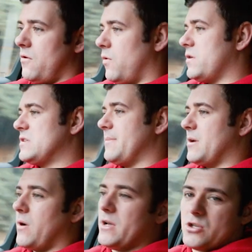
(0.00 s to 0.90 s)
who wants to
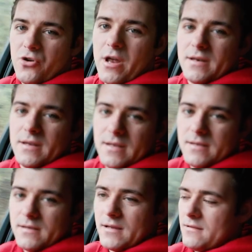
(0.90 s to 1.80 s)
be quite
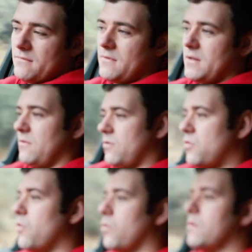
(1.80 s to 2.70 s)
trendy and look
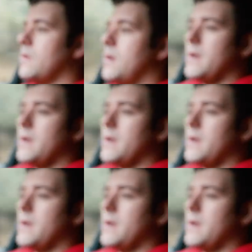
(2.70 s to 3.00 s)
cool.